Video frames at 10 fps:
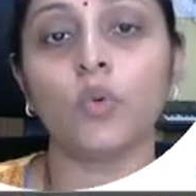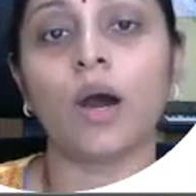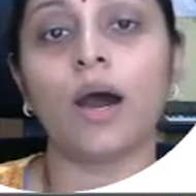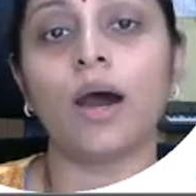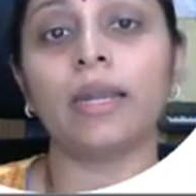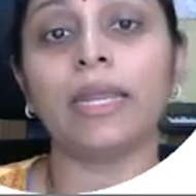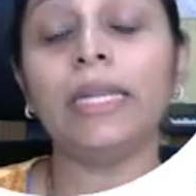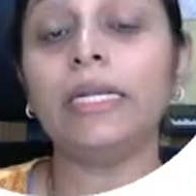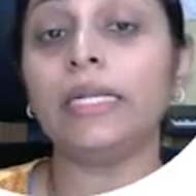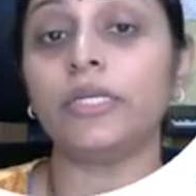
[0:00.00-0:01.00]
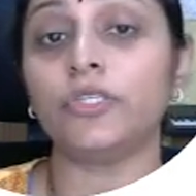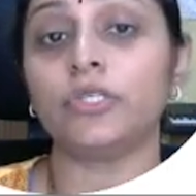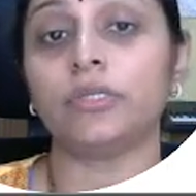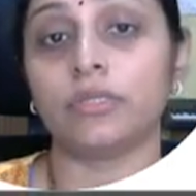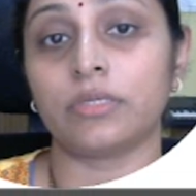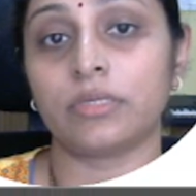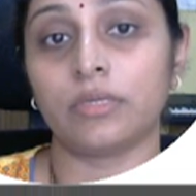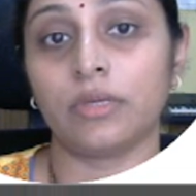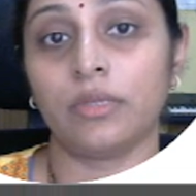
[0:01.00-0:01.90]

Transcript: are integers.